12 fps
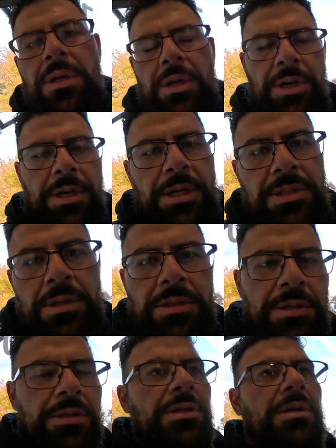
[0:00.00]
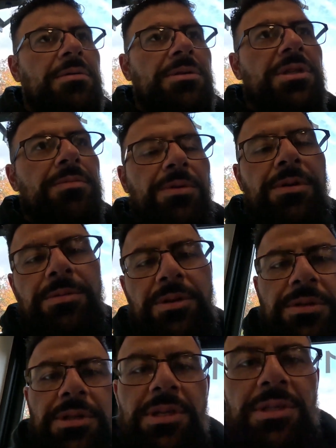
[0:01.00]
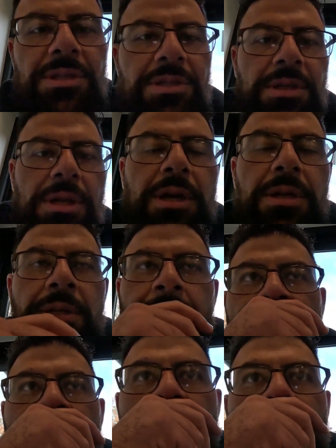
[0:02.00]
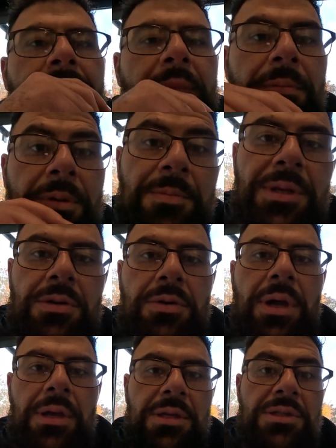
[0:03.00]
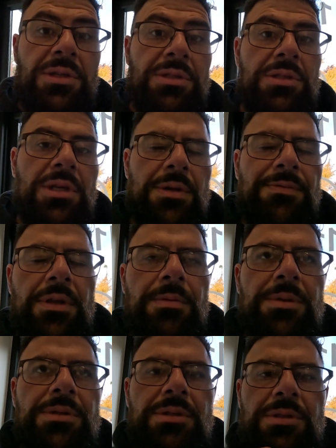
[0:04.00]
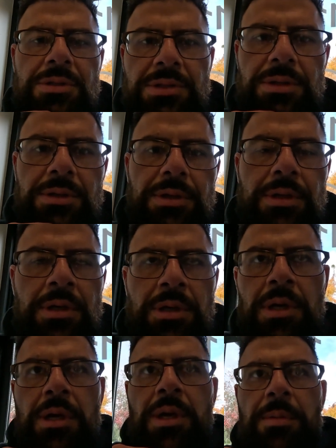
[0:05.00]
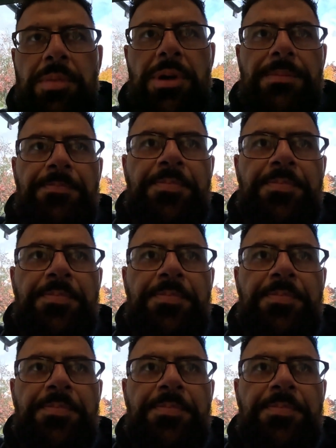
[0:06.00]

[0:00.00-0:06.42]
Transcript: All right, guys, so we just pulled up to Teezy's salon. I'm gonna be quiet because there's a ton of other businesses in here, but